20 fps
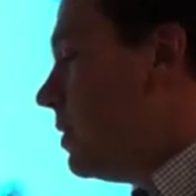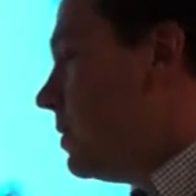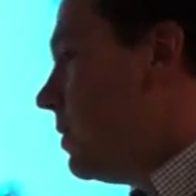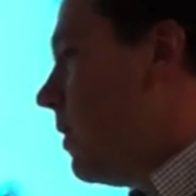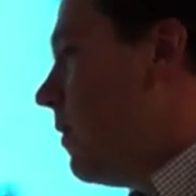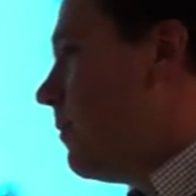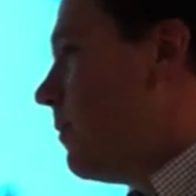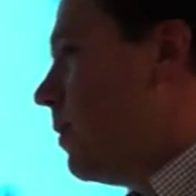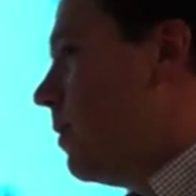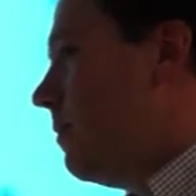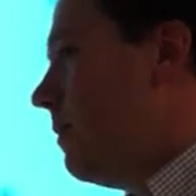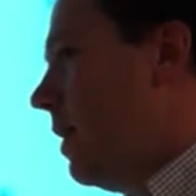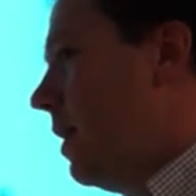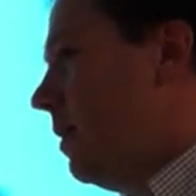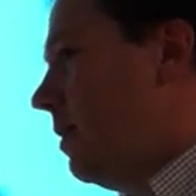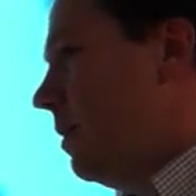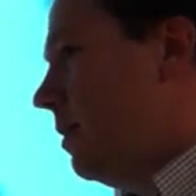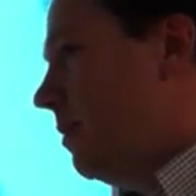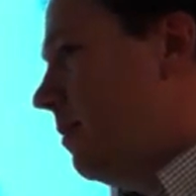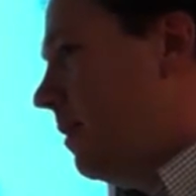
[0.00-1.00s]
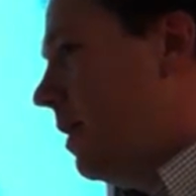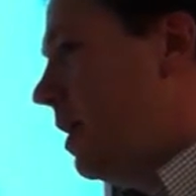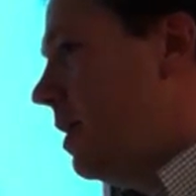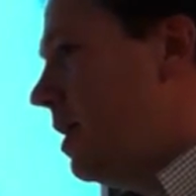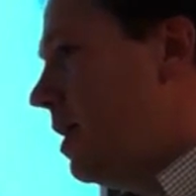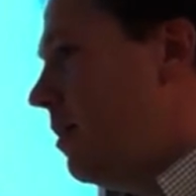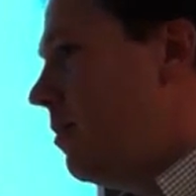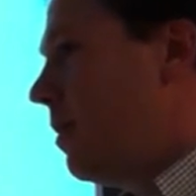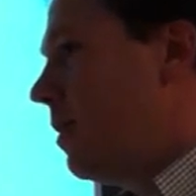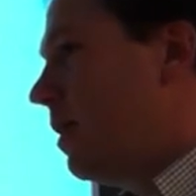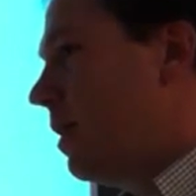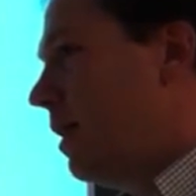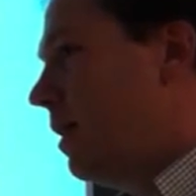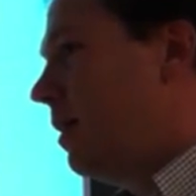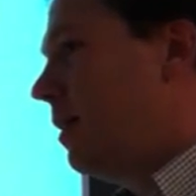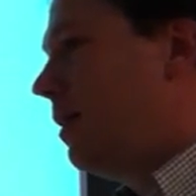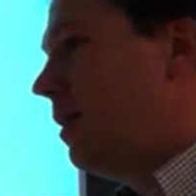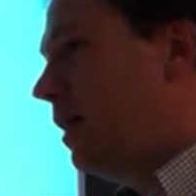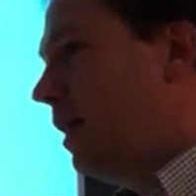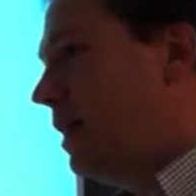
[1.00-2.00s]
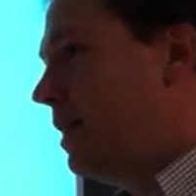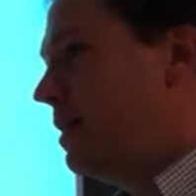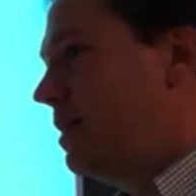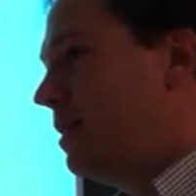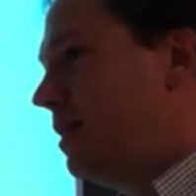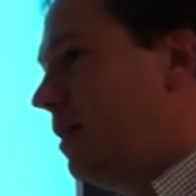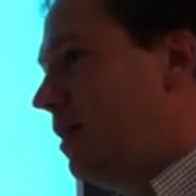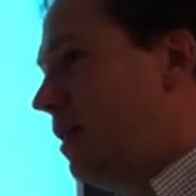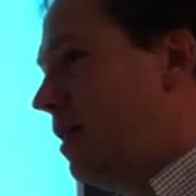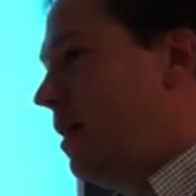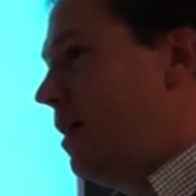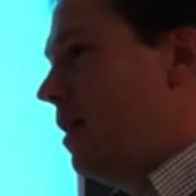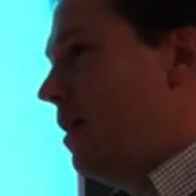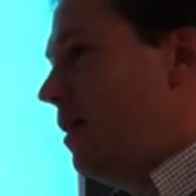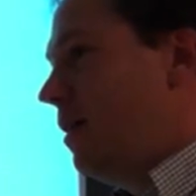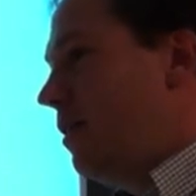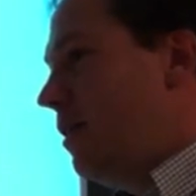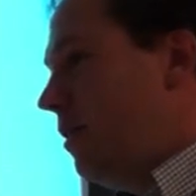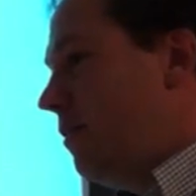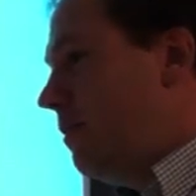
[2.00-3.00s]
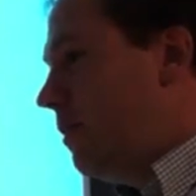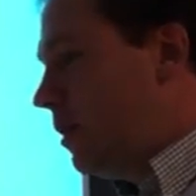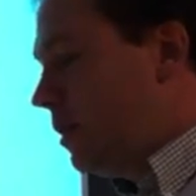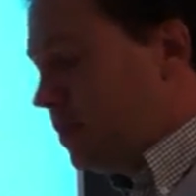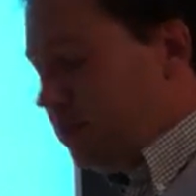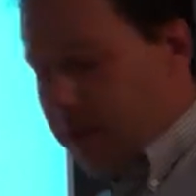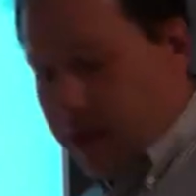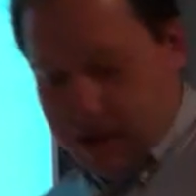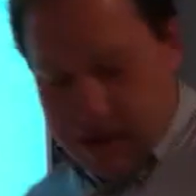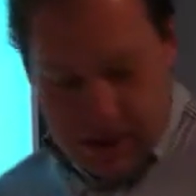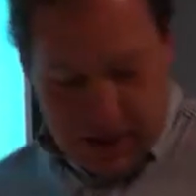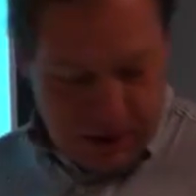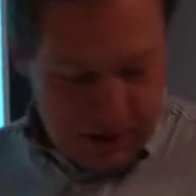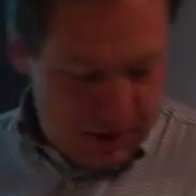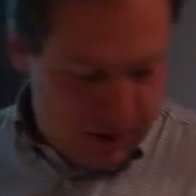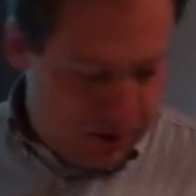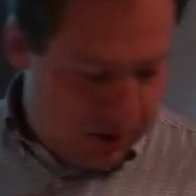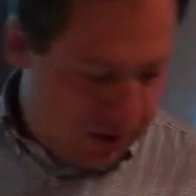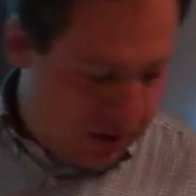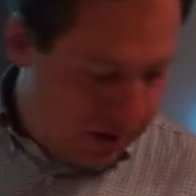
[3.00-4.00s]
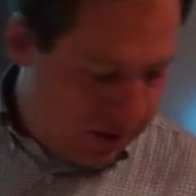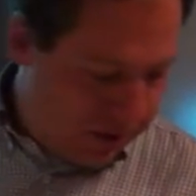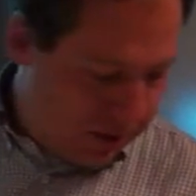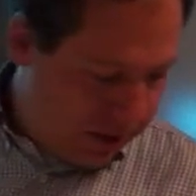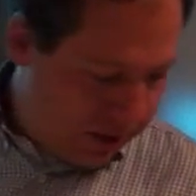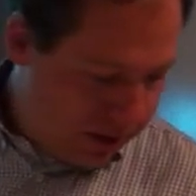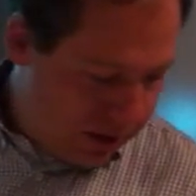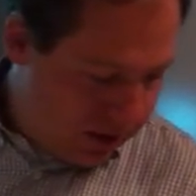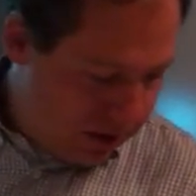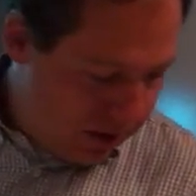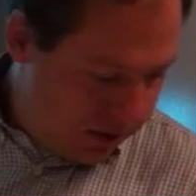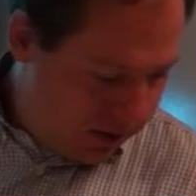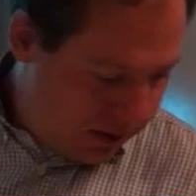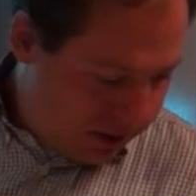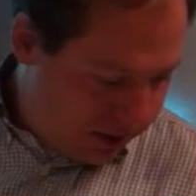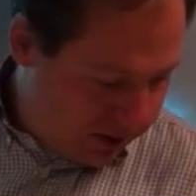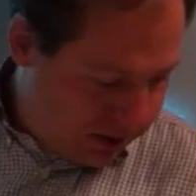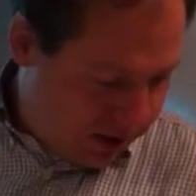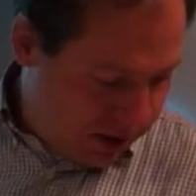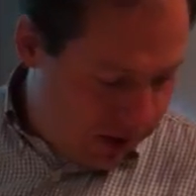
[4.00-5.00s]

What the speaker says: Software-defined networking lays the first foundation that you can really do this.